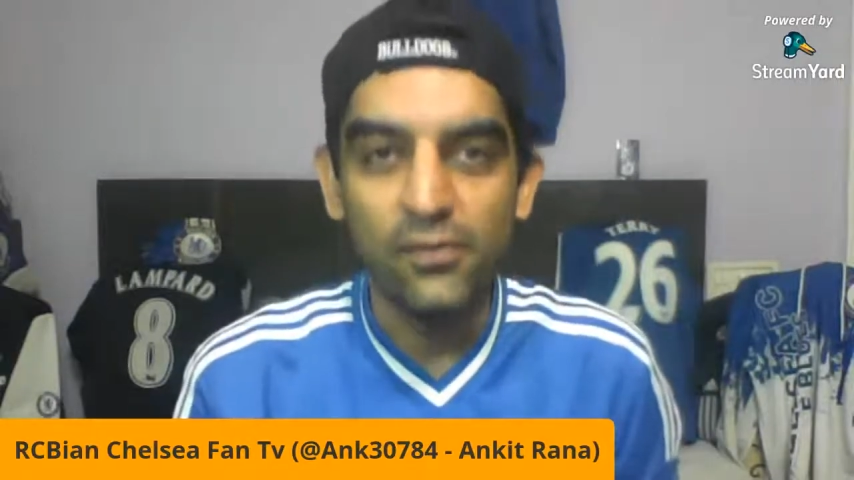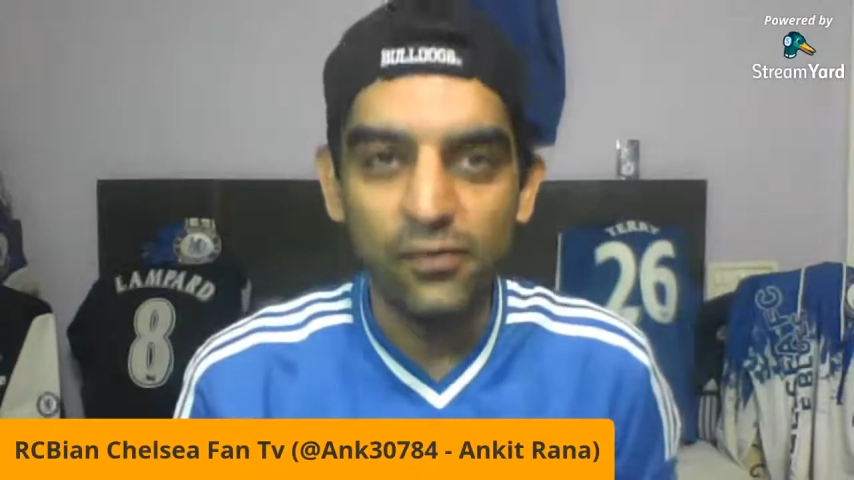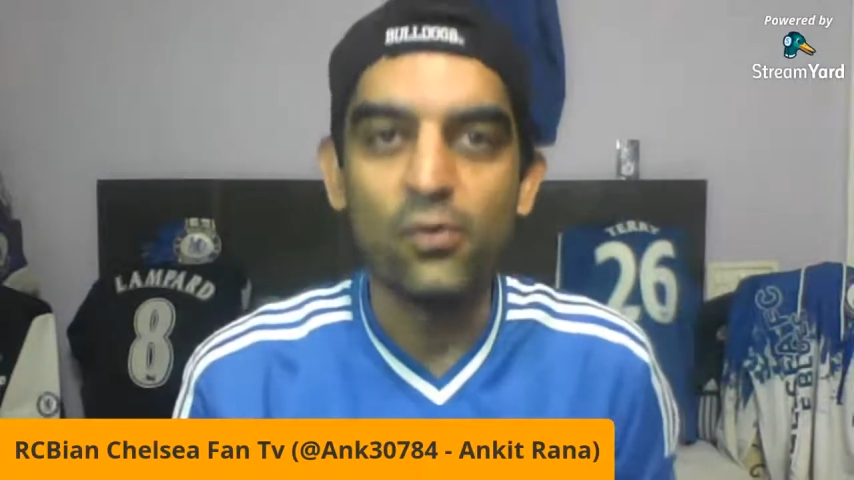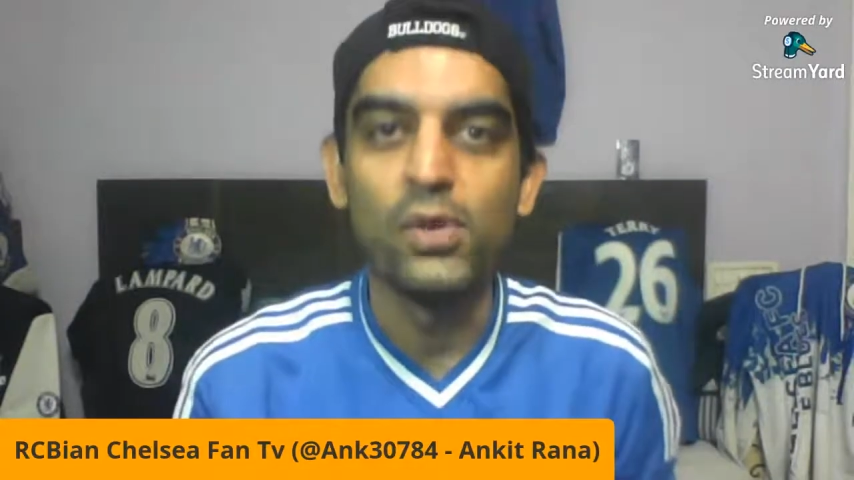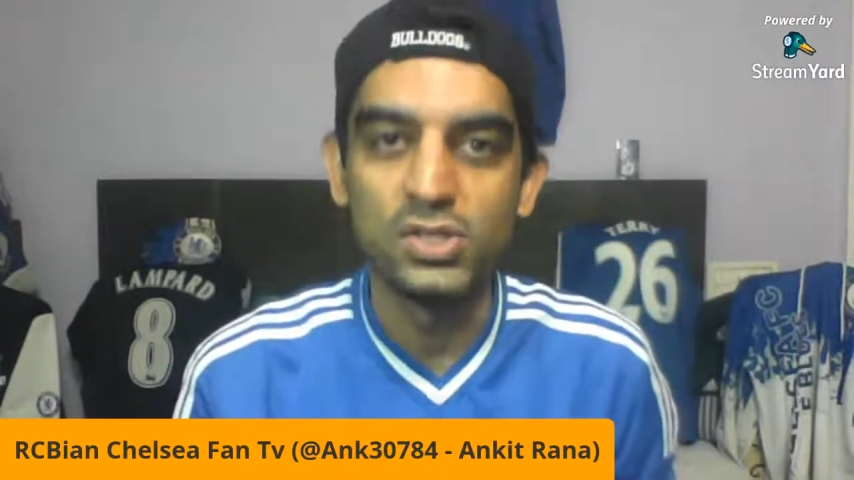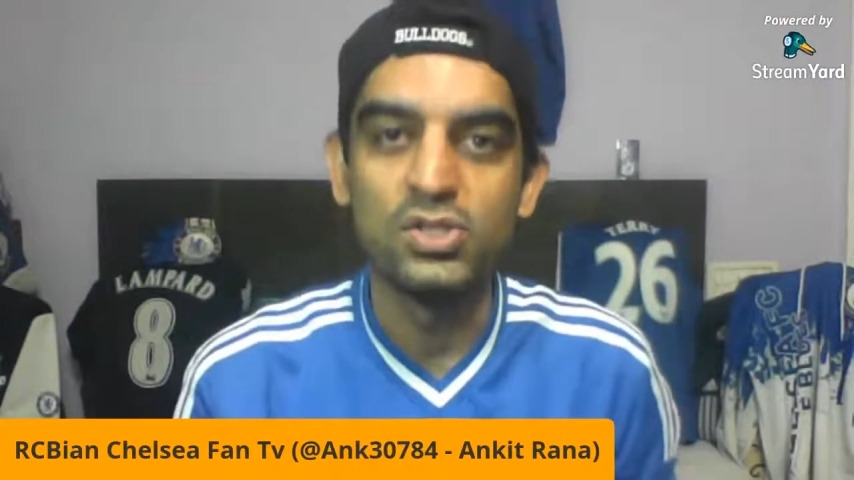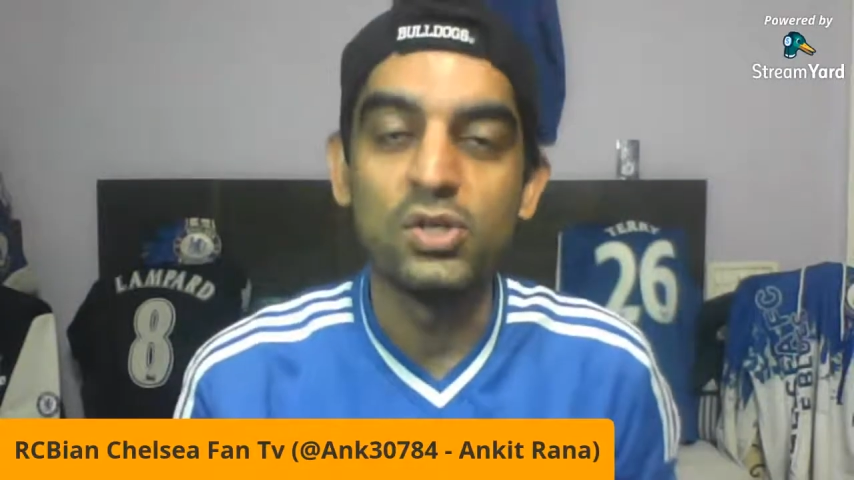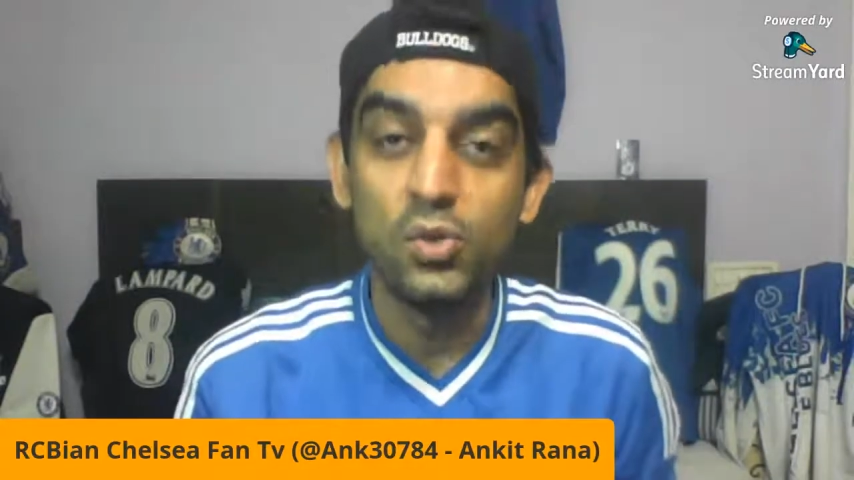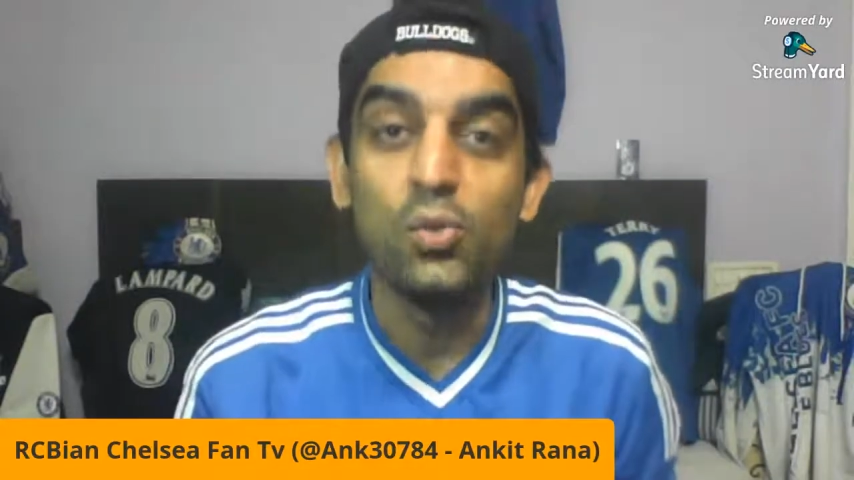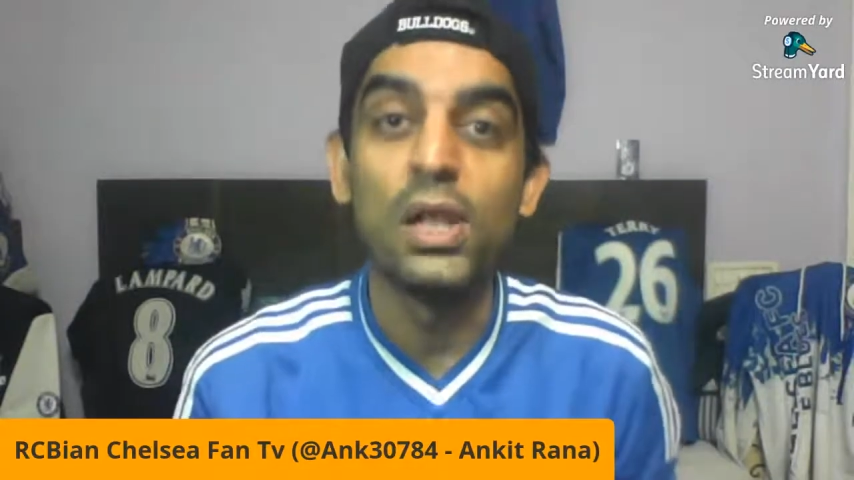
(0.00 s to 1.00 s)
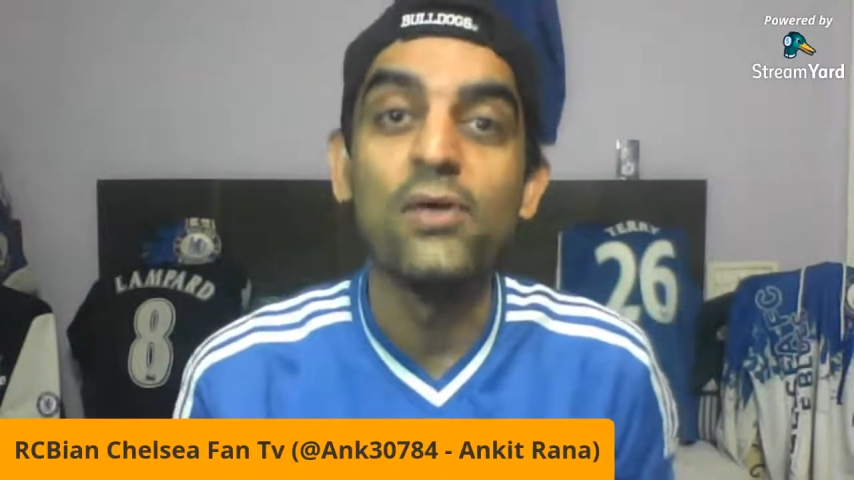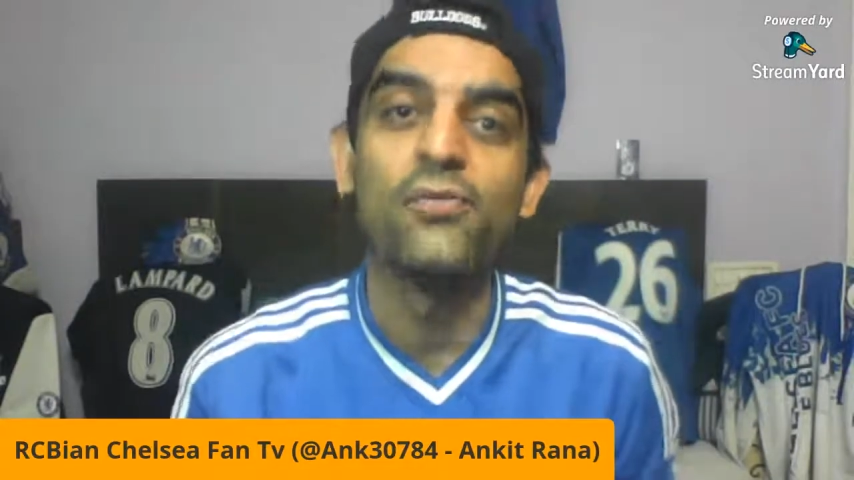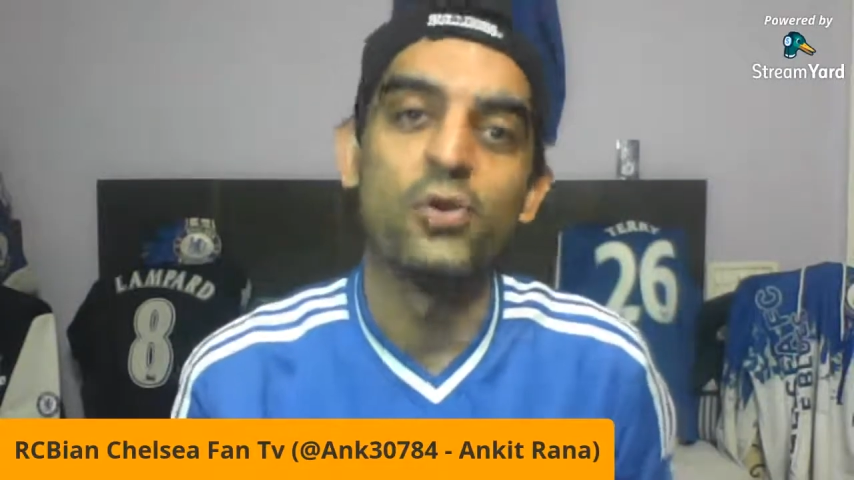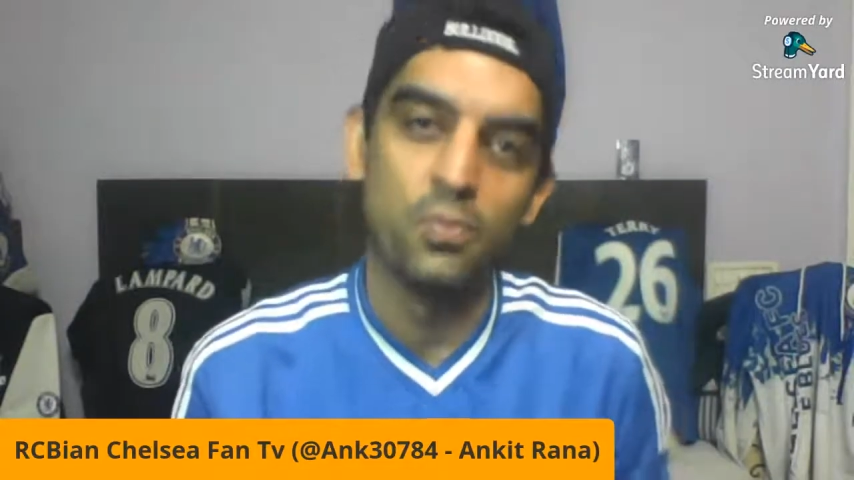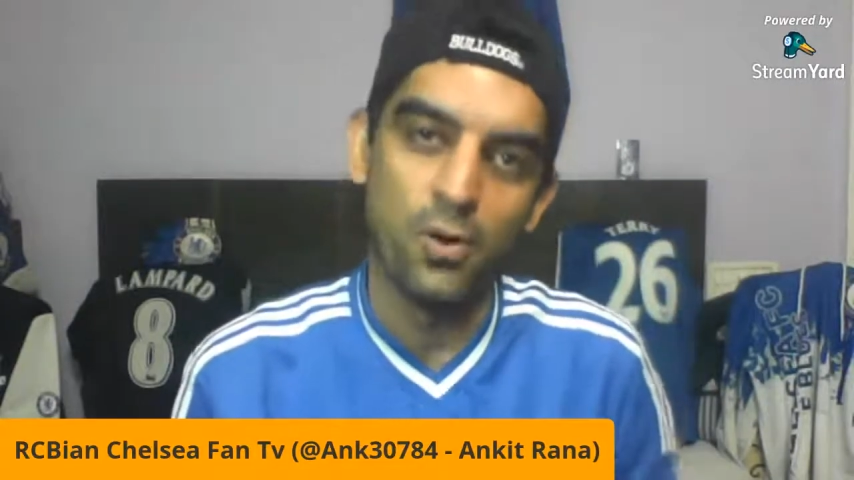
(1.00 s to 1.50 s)
for which you love
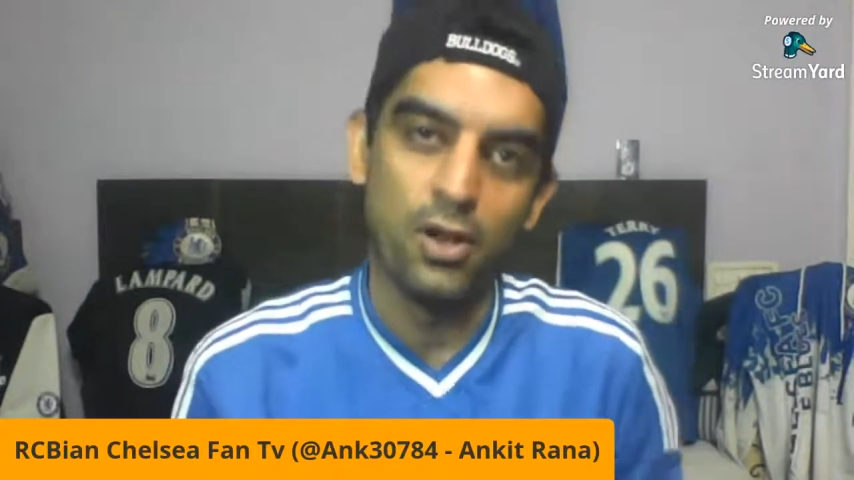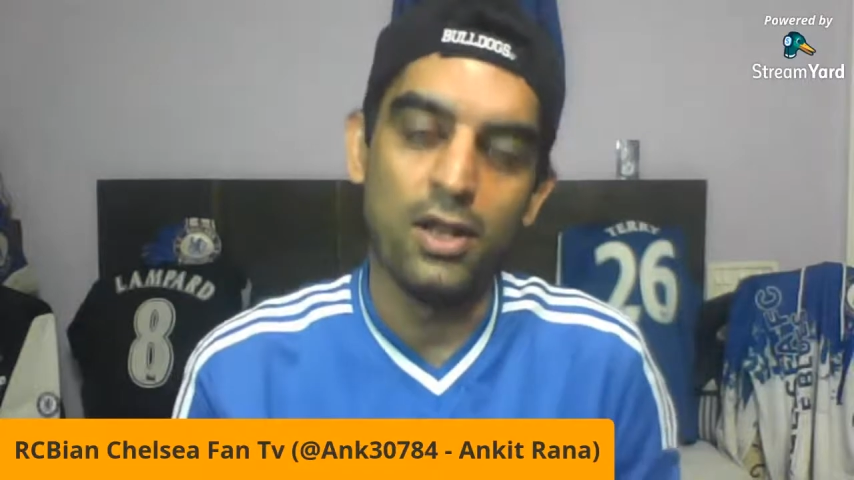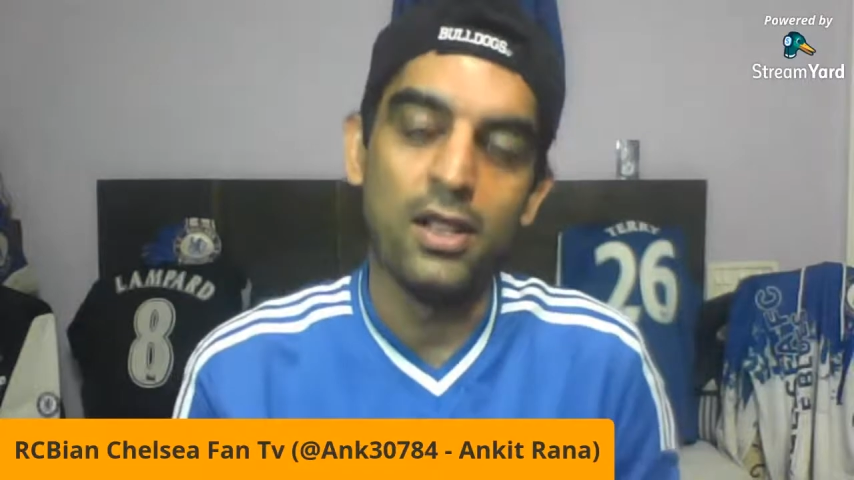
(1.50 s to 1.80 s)
football.